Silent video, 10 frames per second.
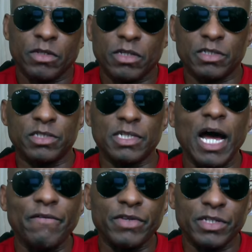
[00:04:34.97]
because it's
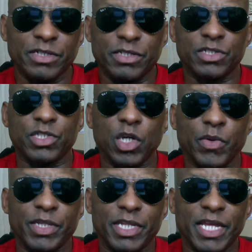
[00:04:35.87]
obvious the
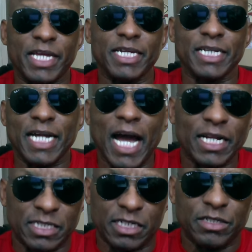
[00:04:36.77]
story that they
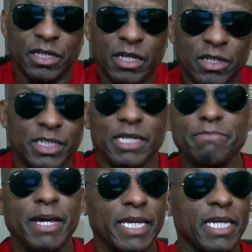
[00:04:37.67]
concocted didn't
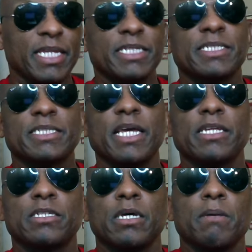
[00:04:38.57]
make any sense.